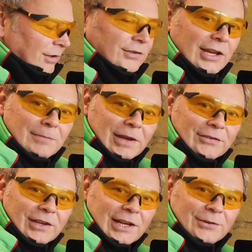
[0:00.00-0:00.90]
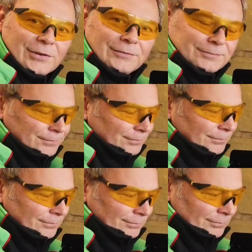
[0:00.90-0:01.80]
is take the magazine out,
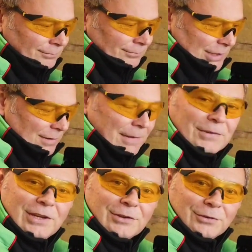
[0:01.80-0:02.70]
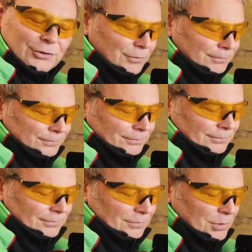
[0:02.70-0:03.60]
and I'm empty, good job,
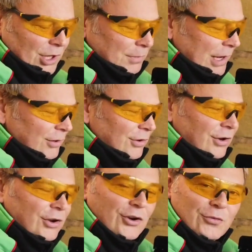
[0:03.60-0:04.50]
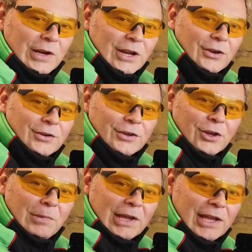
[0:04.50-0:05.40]
put that down, reload
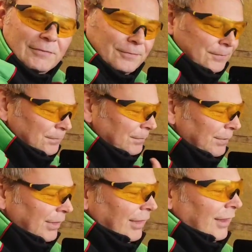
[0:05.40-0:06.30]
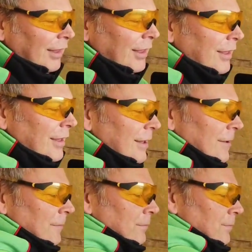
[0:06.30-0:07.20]
and go back again.
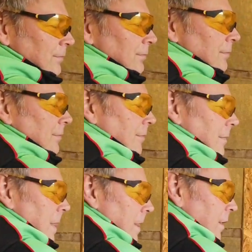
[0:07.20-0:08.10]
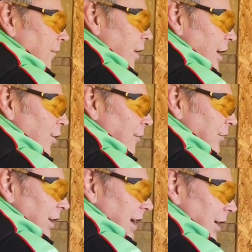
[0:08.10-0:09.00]
The Defiant,
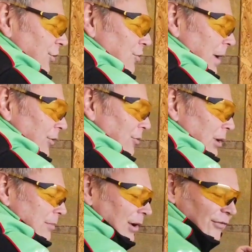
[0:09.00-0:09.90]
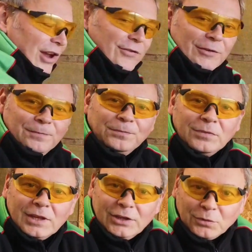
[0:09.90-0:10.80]
obviously, as you can imagine, it being my favourite,
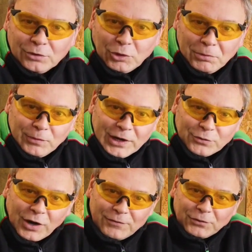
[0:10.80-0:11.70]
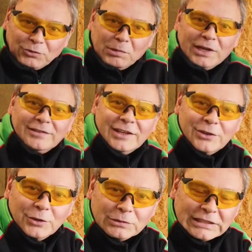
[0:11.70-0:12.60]
is one of the top of the range rifles that
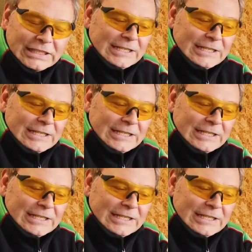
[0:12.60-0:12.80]
Bsa do.